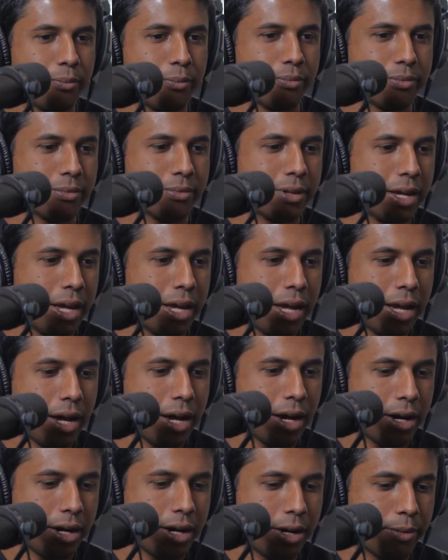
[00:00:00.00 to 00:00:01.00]
Back then the
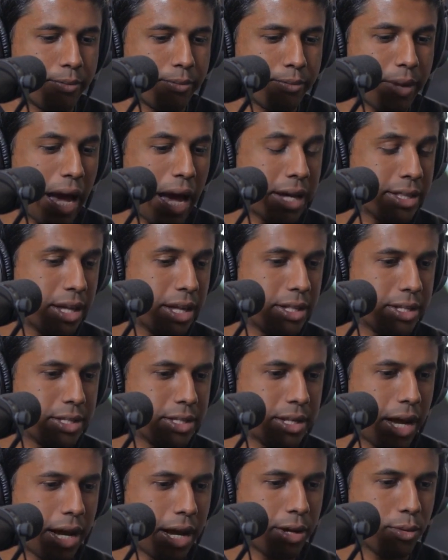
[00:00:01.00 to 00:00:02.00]
tech wasn't
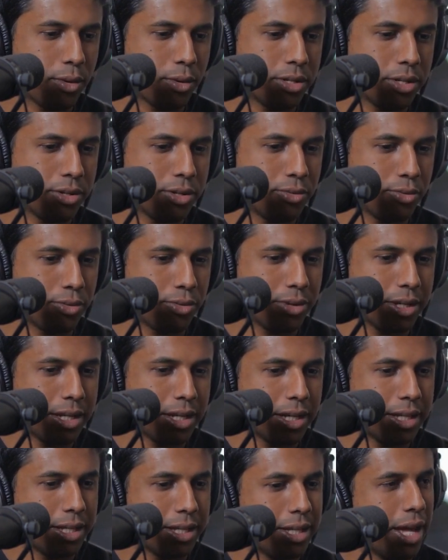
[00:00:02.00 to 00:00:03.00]
really that good.
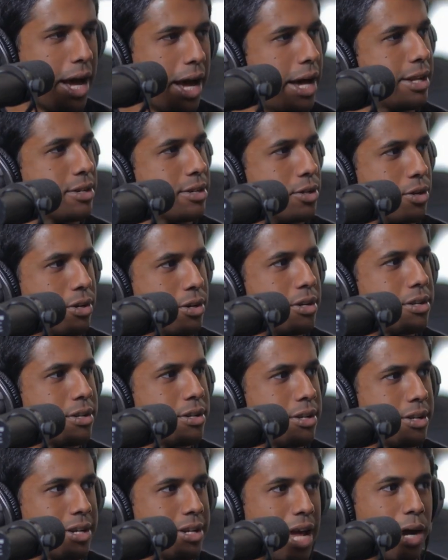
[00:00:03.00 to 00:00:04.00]
Now it's like
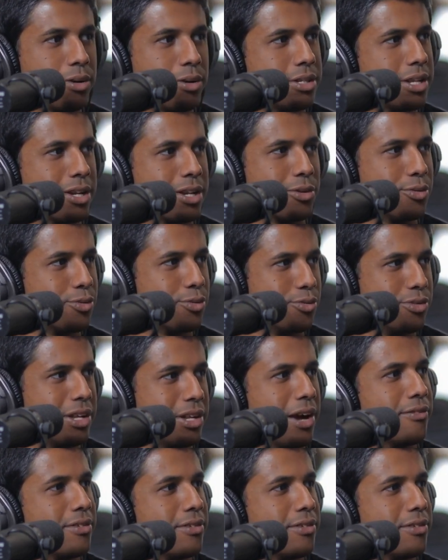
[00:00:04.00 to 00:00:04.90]
definitely possible.